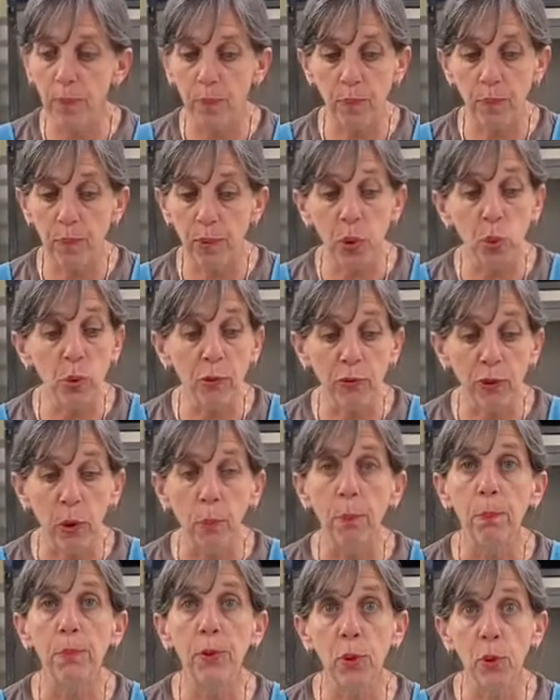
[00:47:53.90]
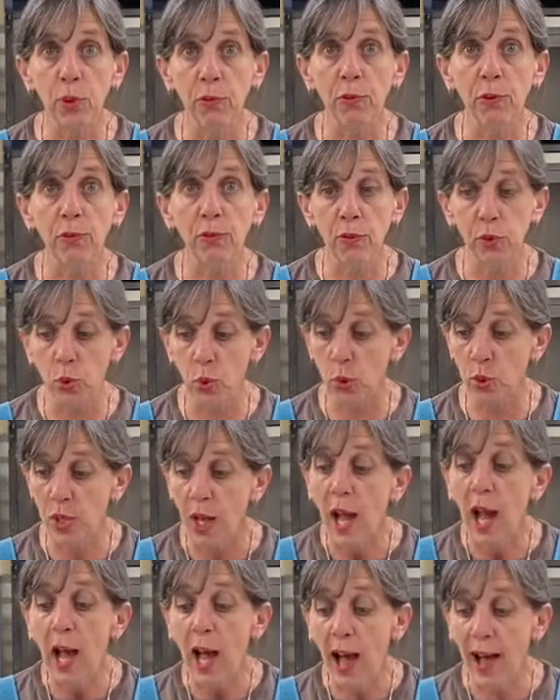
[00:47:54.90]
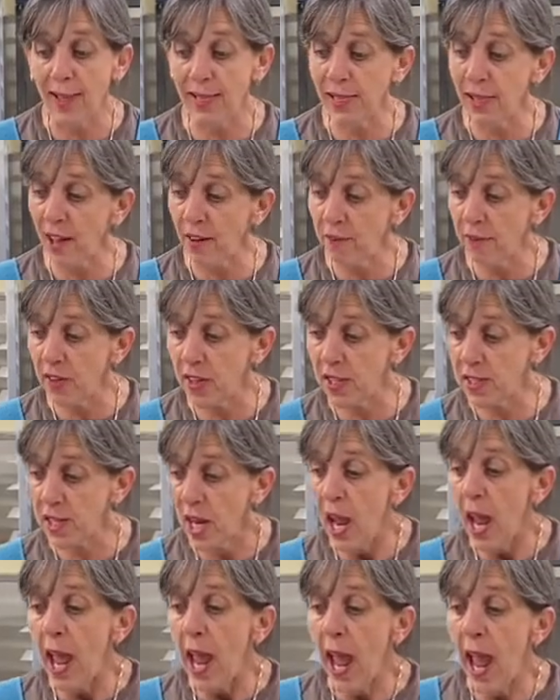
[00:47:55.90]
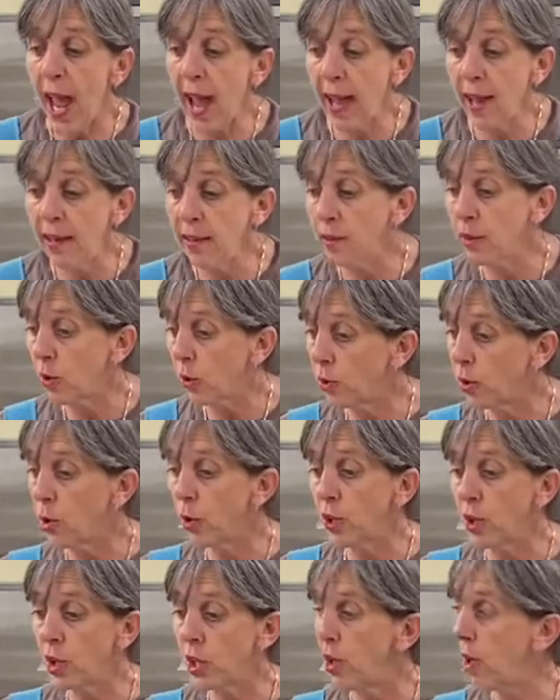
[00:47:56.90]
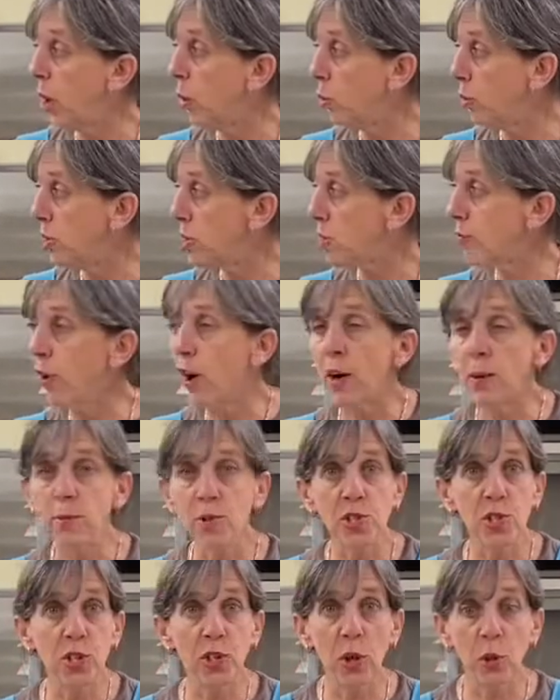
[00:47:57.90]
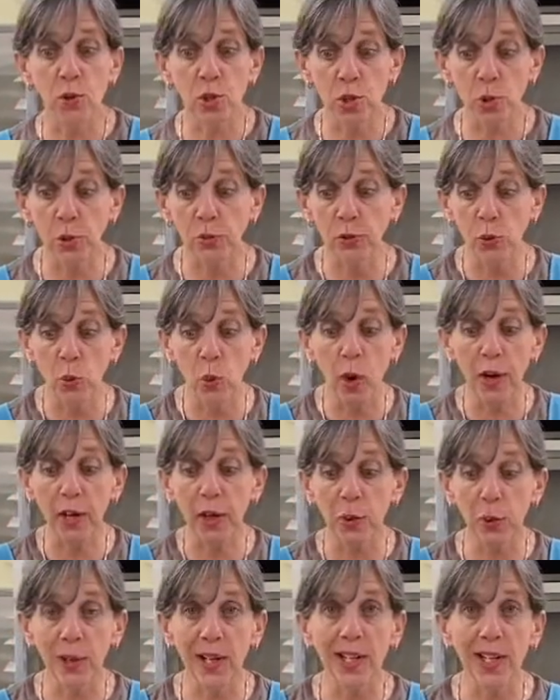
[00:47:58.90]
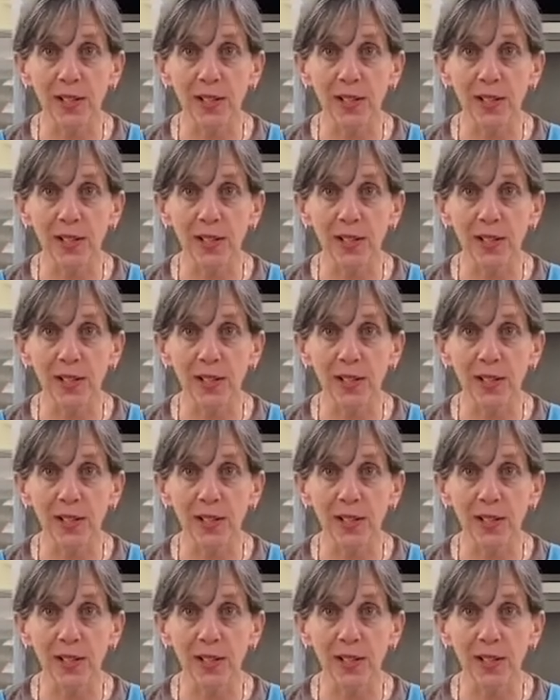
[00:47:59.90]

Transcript: beautiful, beautiful food. I love this. And you're gonna know which farms to go to if you wanna create